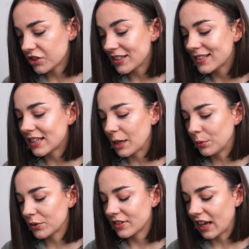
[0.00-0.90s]
a
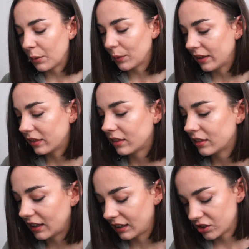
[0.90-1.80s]
staple set with
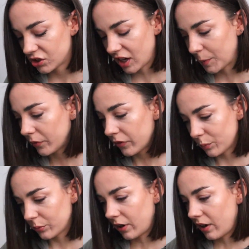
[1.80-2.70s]
the shape of the
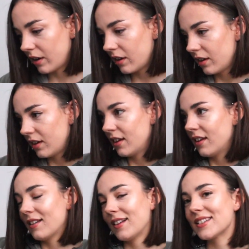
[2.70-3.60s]
bra.
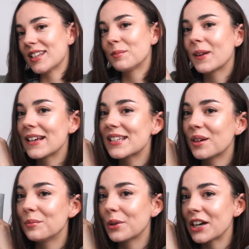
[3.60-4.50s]
And some nice
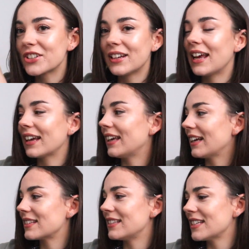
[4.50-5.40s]
compression
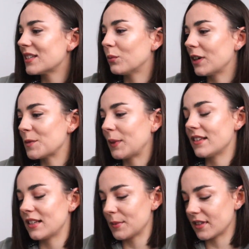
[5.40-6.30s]
leggings. This
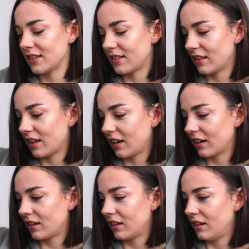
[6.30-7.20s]
waistband seems nice and
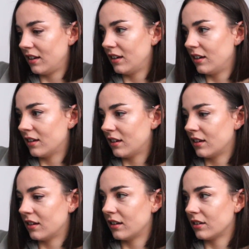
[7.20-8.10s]
thick.
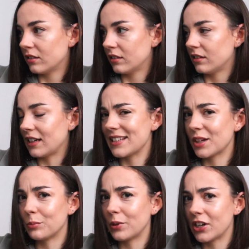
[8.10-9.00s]
Nice
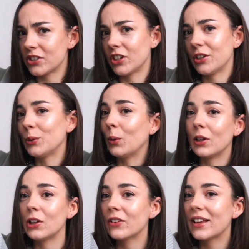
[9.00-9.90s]
compression all
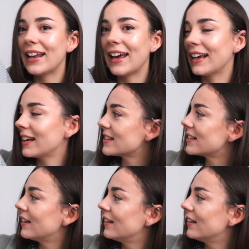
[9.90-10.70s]
along the legs.